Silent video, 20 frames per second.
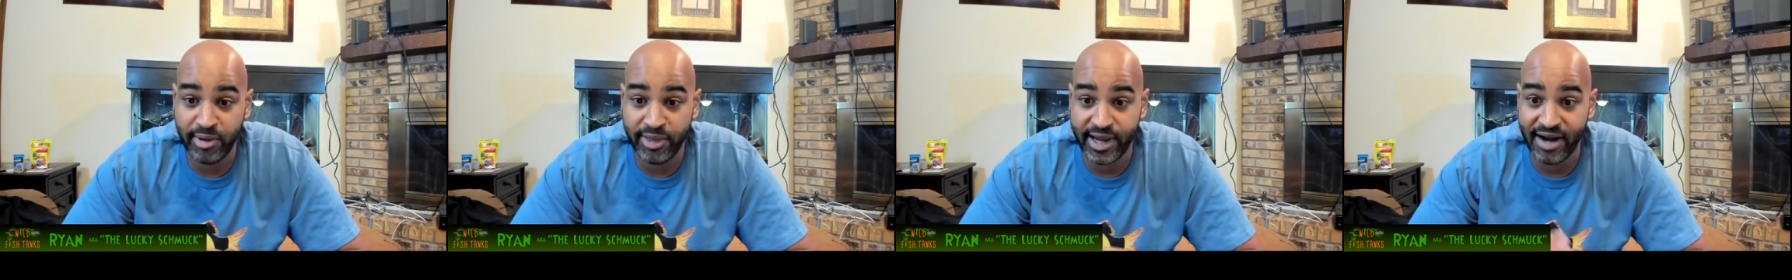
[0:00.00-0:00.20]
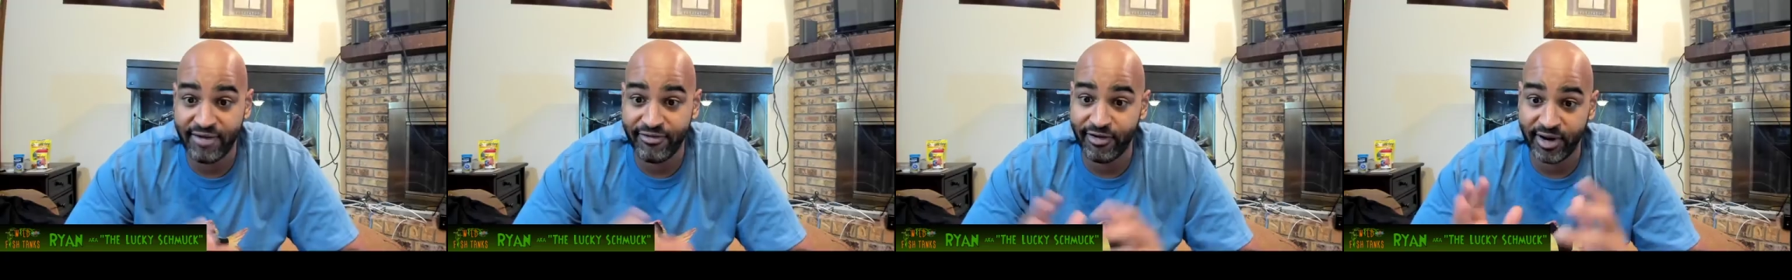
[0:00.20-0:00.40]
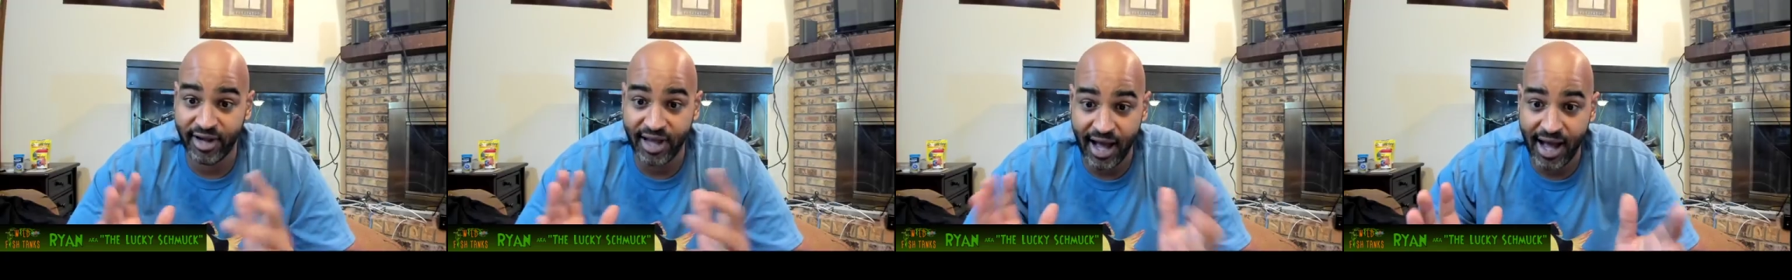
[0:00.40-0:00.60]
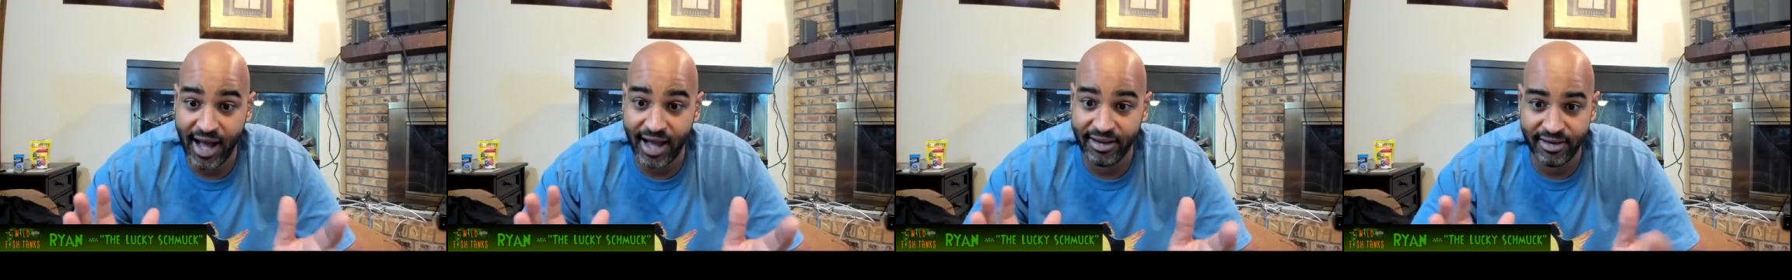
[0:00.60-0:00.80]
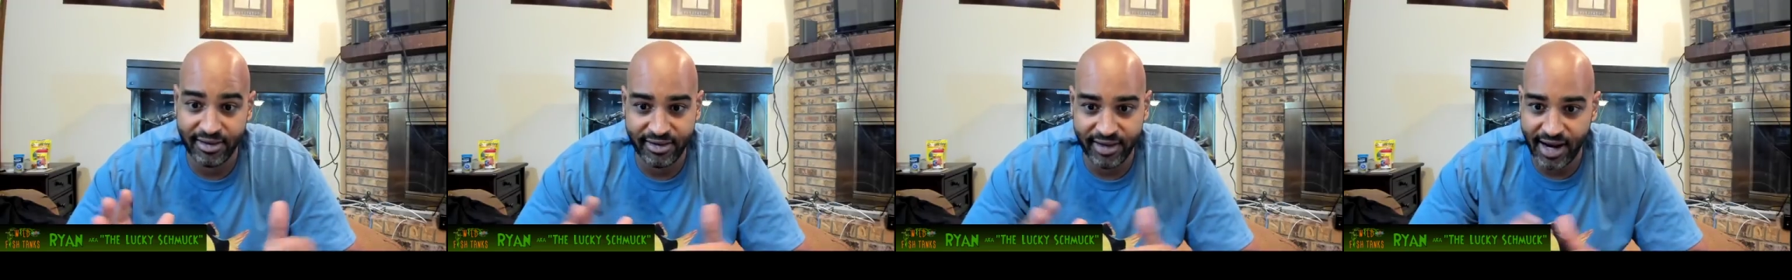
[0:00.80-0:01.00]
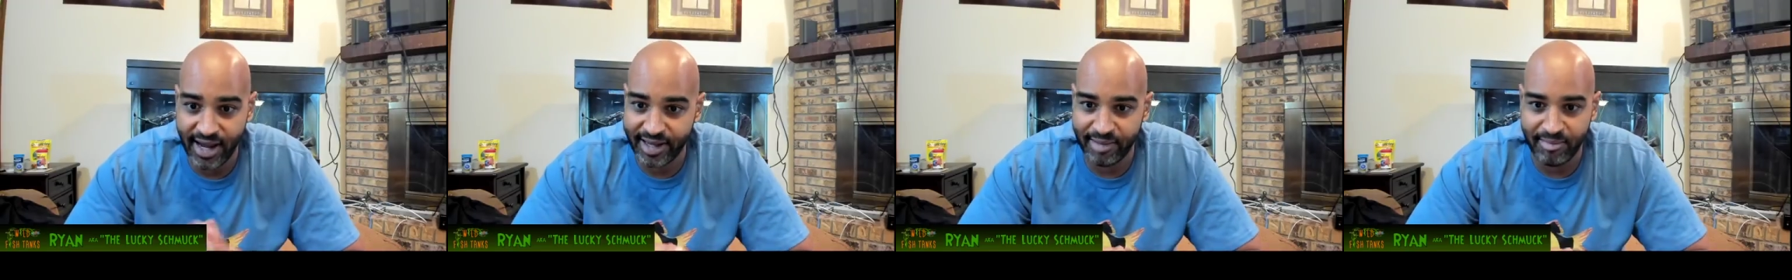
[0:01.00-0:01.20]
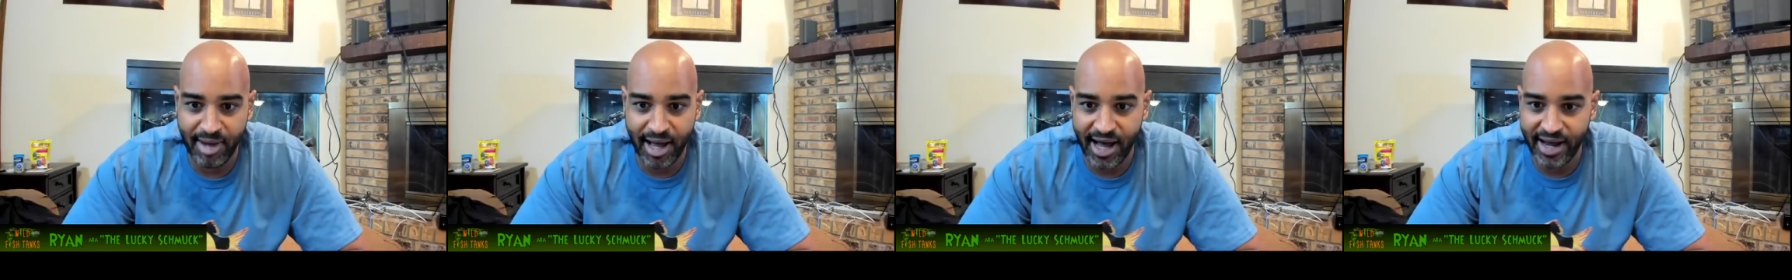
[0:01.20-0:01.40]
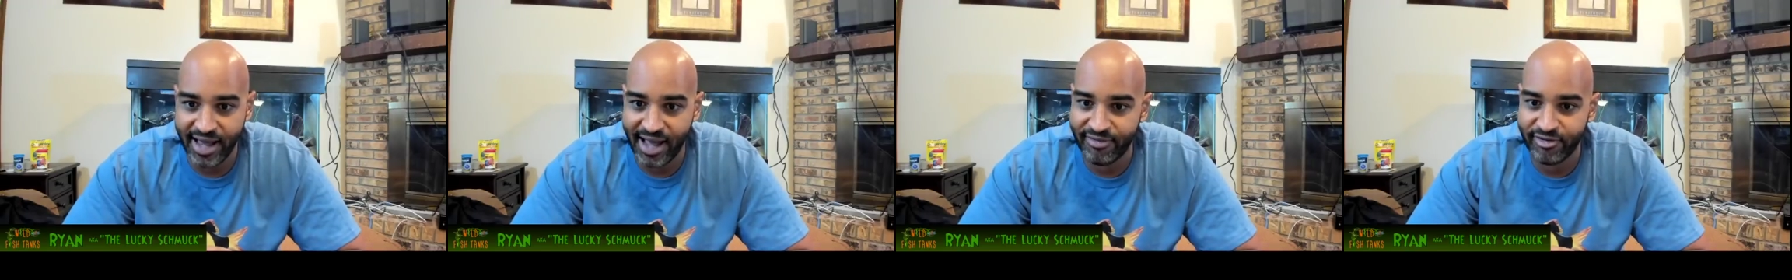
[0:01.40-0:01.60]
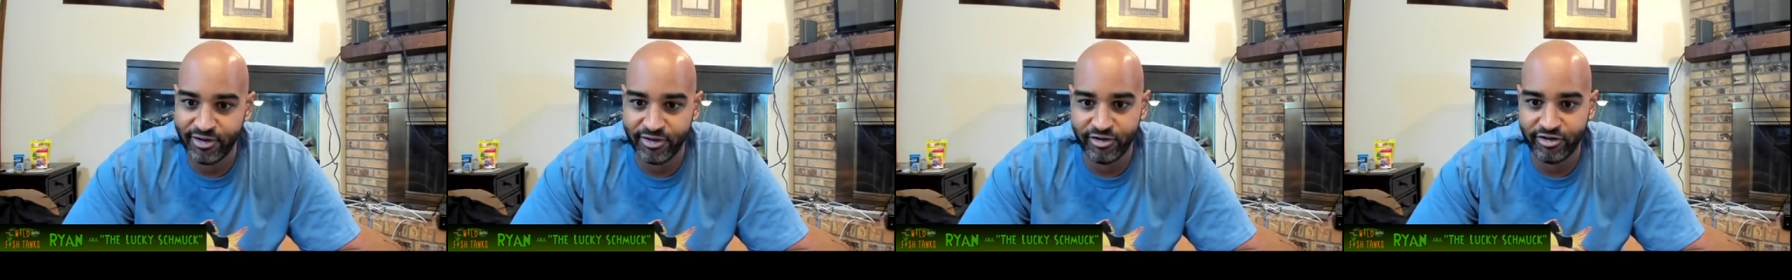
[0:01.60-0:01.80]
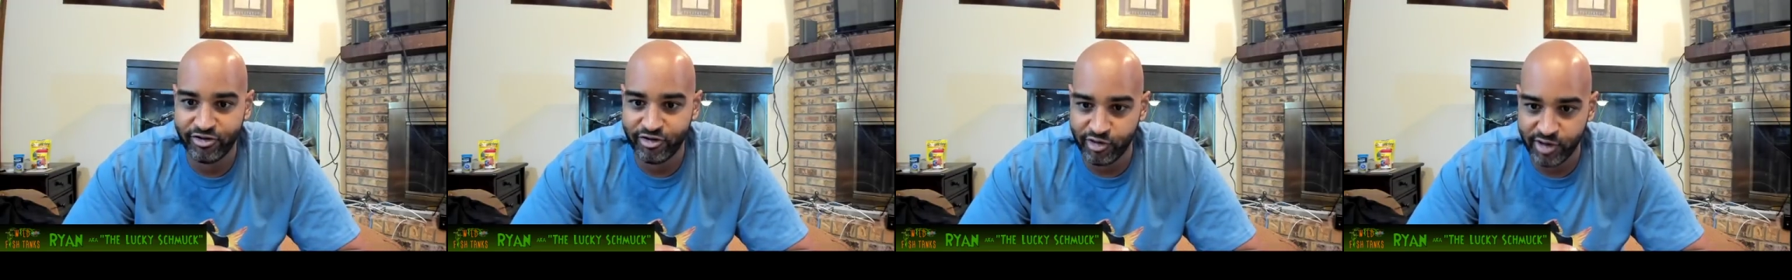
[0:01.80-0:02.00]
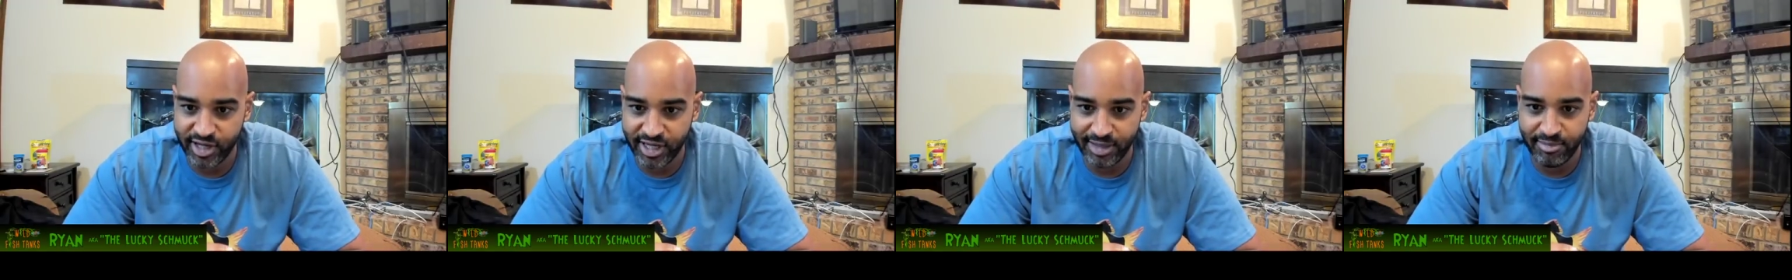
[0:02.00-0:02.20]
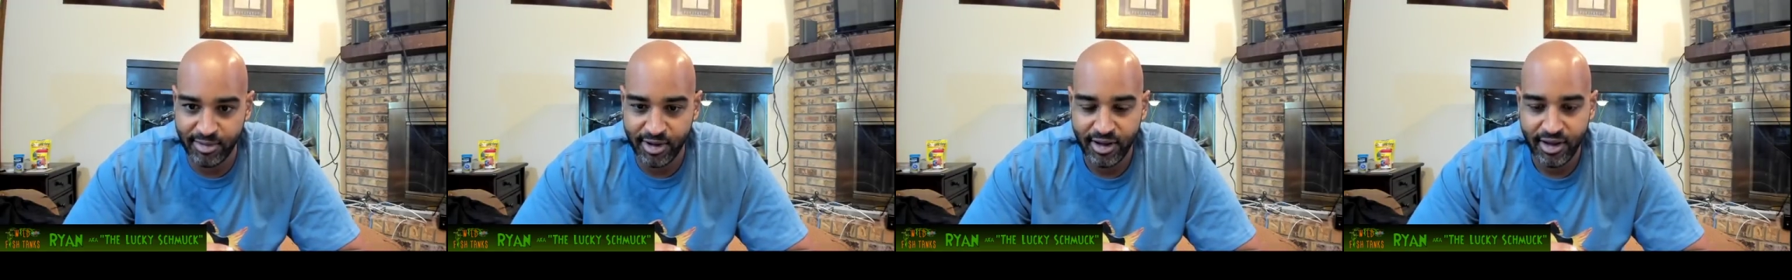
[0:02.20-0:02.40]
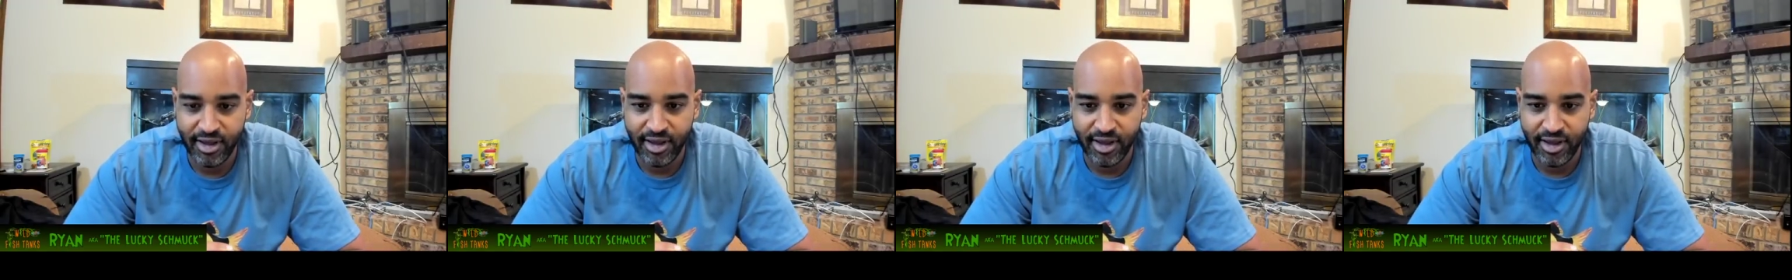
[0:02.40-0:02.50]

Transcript: that I forgot that I can mod after the stream.